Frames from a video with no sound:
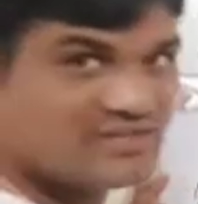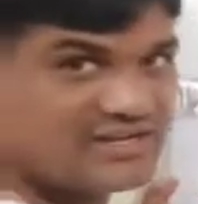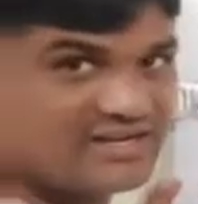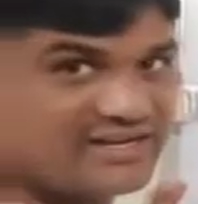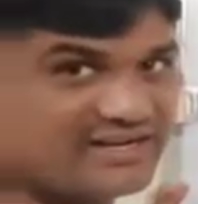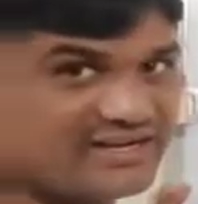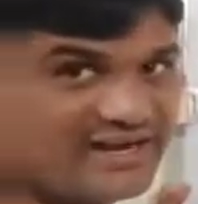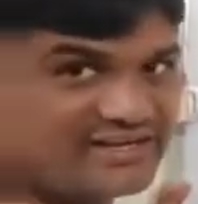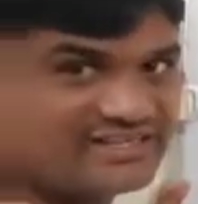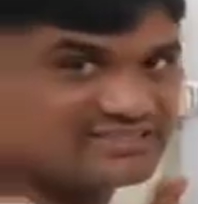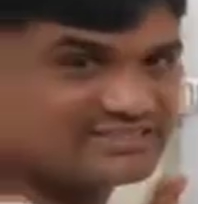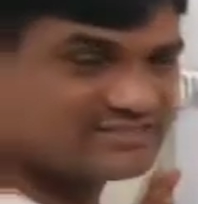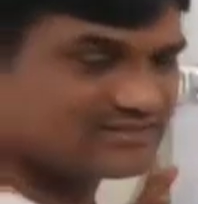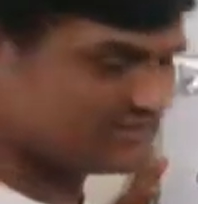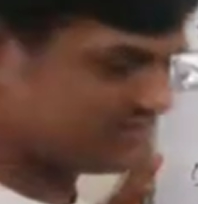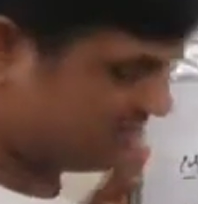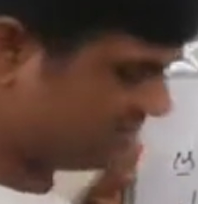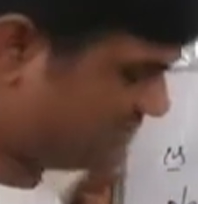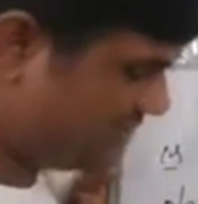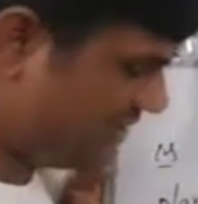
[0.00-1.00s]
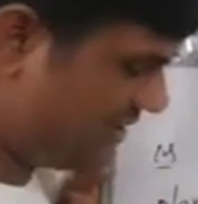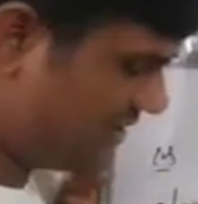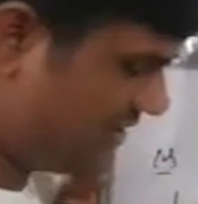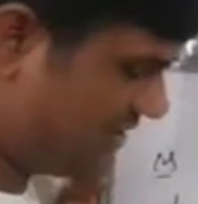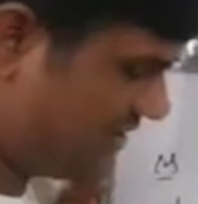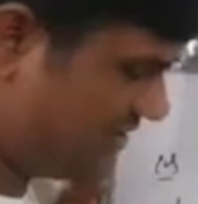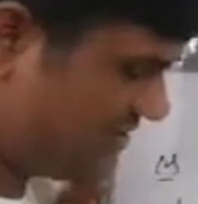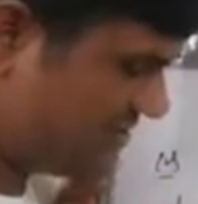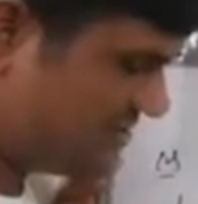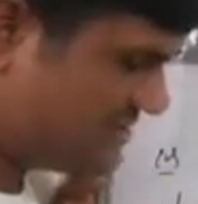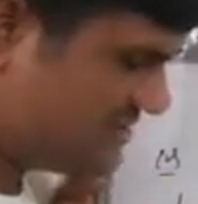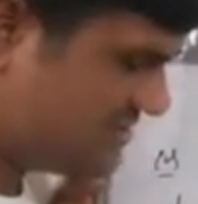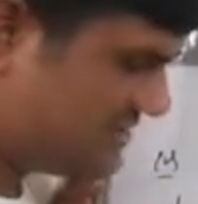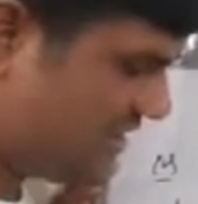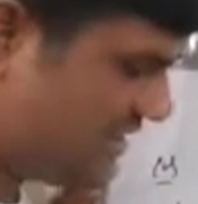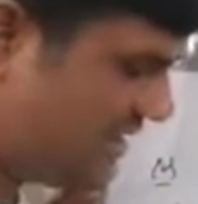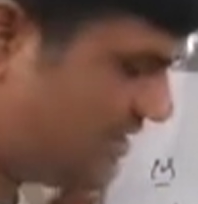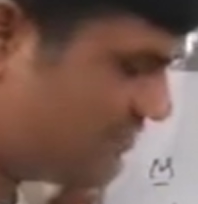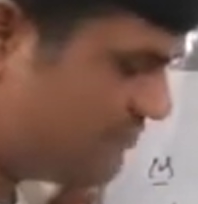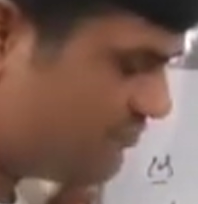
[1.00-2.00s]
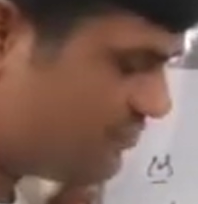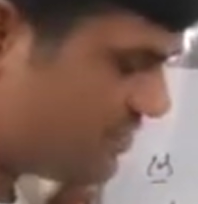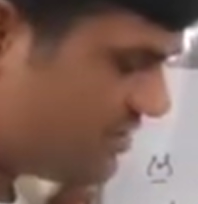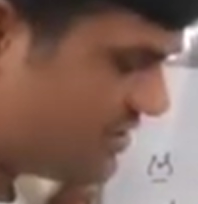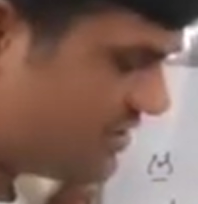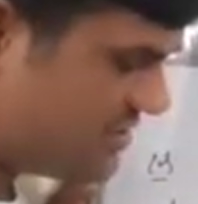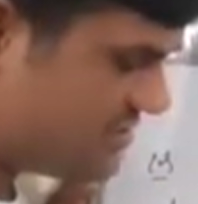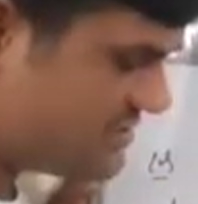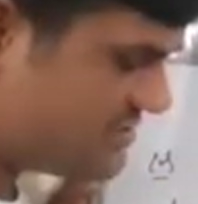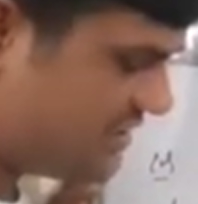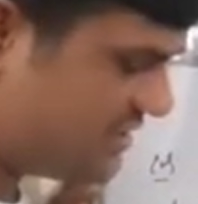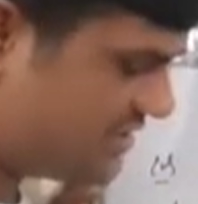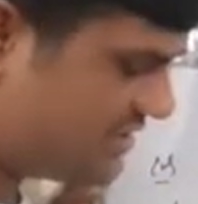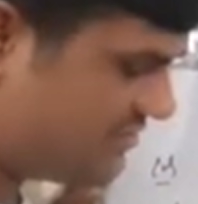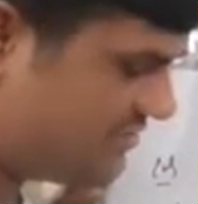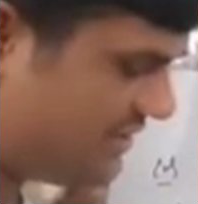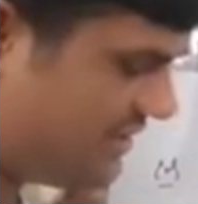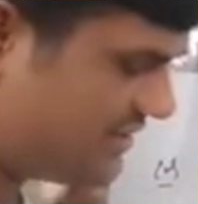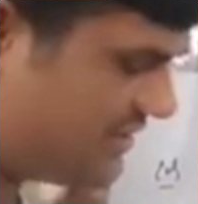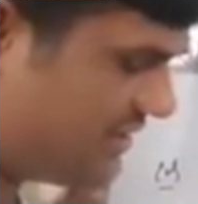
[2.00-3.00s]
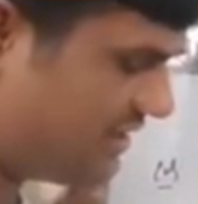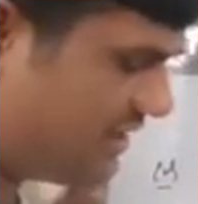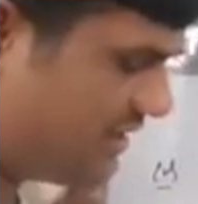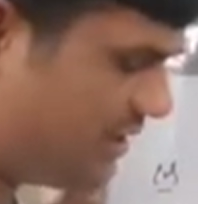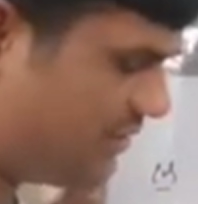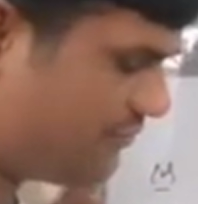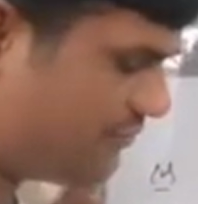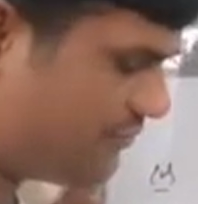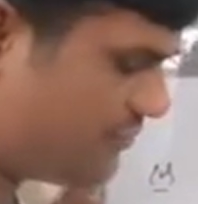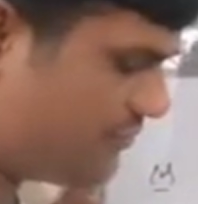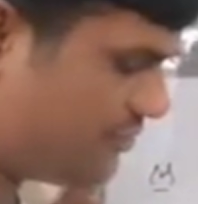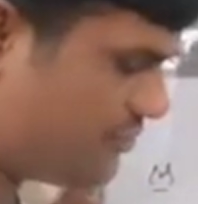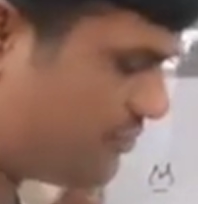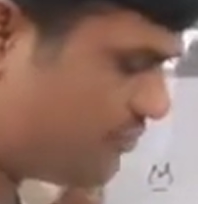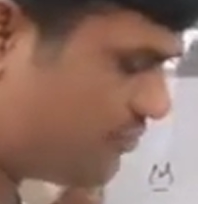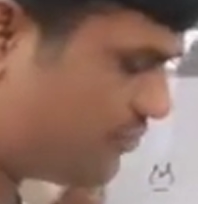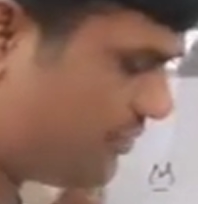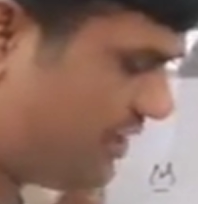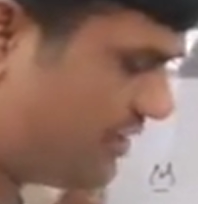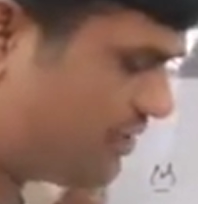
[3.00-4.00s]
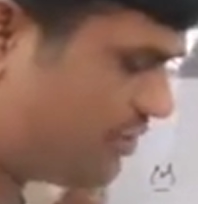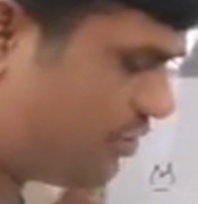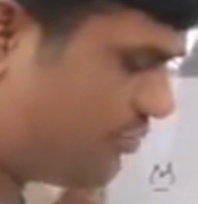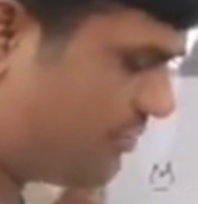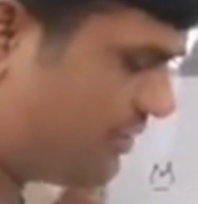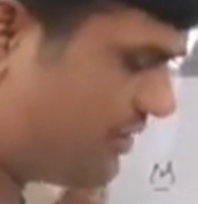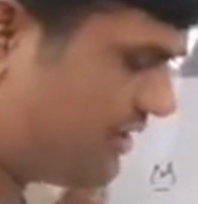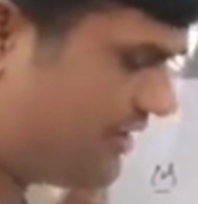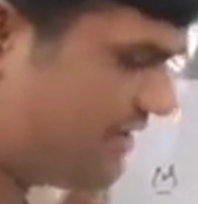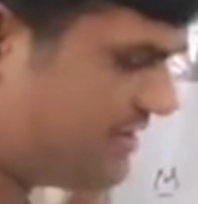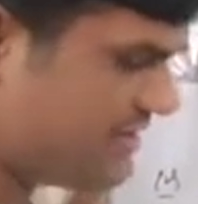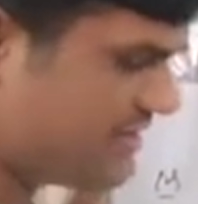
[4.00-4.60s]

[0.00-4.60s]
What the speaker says: Alright. Similarly, this is the resultant vector of y component and